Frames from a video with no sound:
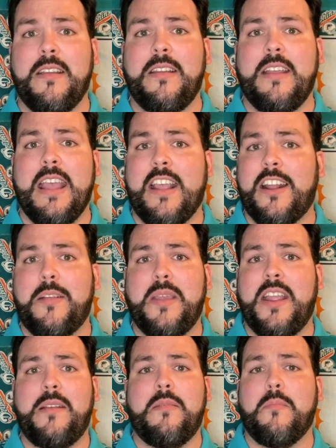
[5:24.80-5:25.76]
Ain't gonna
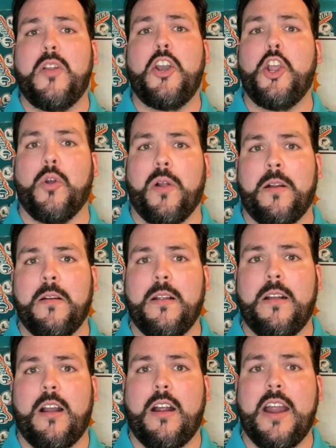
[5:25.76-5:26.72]
mean manure.
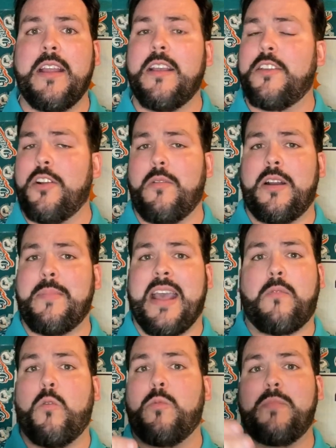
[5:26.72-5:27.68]
All right, your running
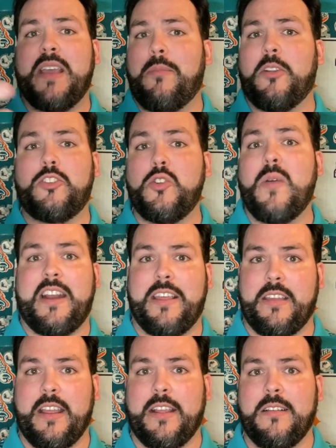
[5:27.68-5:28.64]
back won't be able to do
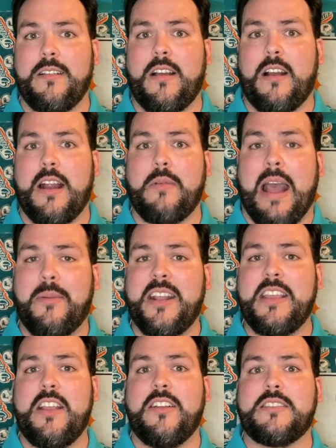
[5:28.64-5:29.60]
anything. All right, how
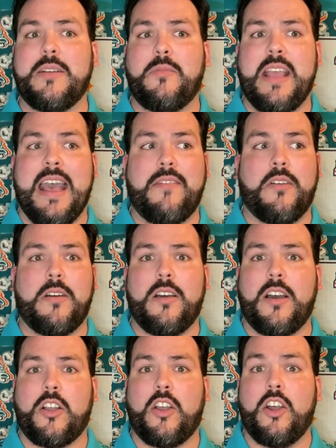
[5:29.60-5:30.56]
many years did we have
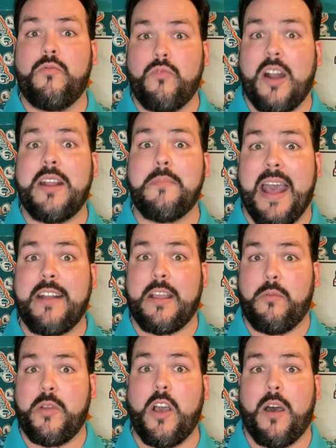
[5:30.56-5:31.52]
a good running back
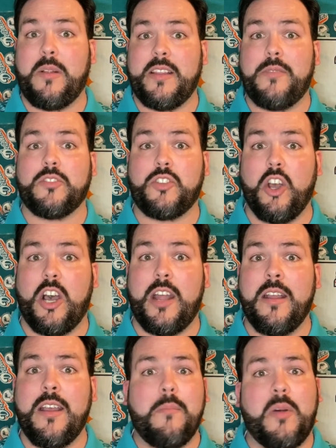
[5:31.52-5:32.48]
that we all believe was
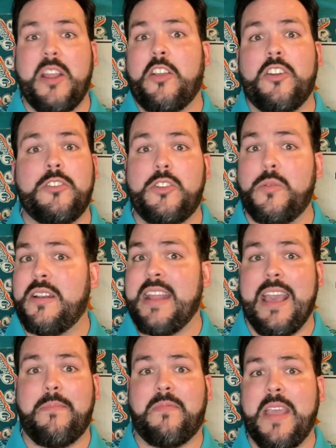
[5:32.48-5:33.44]
good, but he couldn't do a
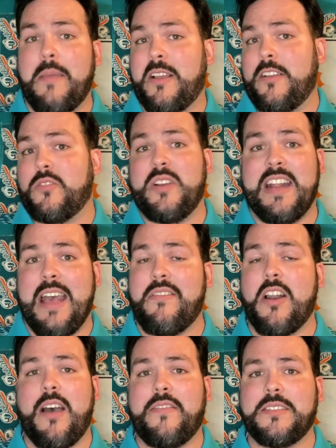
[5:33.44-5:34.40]
damn thing because we didn't
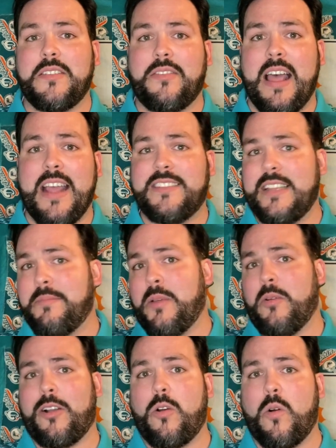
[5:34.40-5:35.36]
have an offensive line? Same
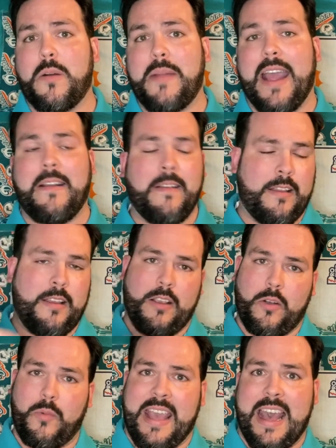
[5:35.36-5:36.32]
thing with a quarterback.
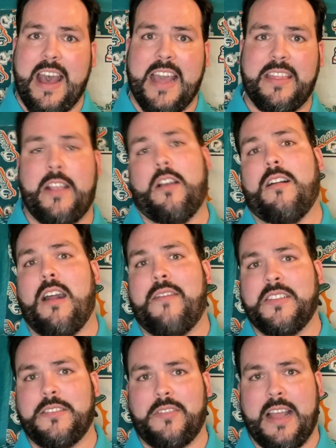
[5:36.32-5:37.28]
I think our
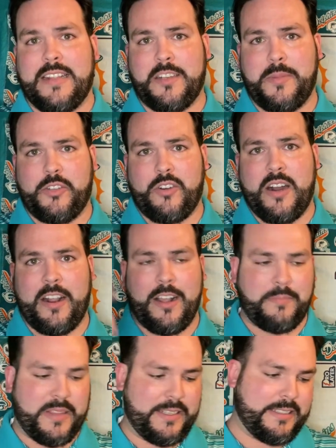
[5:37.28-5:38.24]
offensive line is gonna be trending
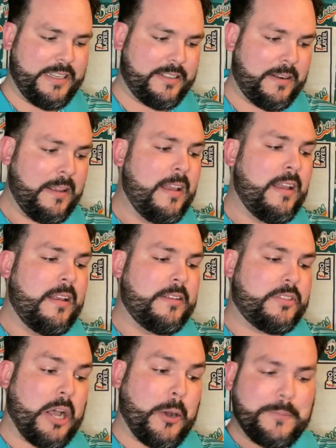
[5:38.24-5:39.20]
up this season.
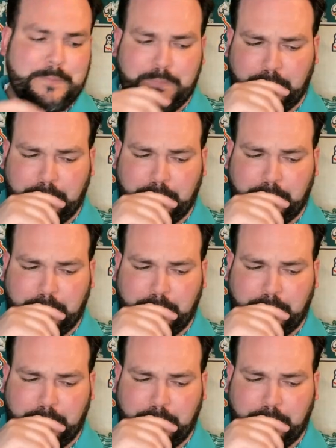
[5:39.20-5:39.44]
So